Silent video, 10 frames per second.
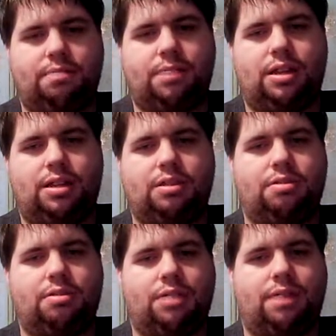beaten and
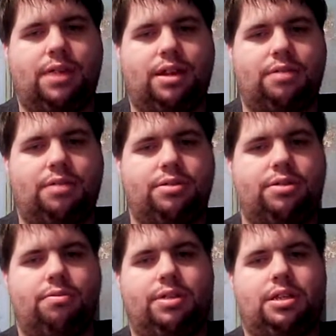they're leaving, and there's
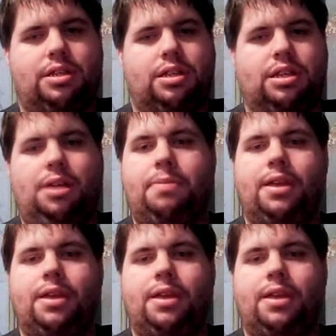no reason to keep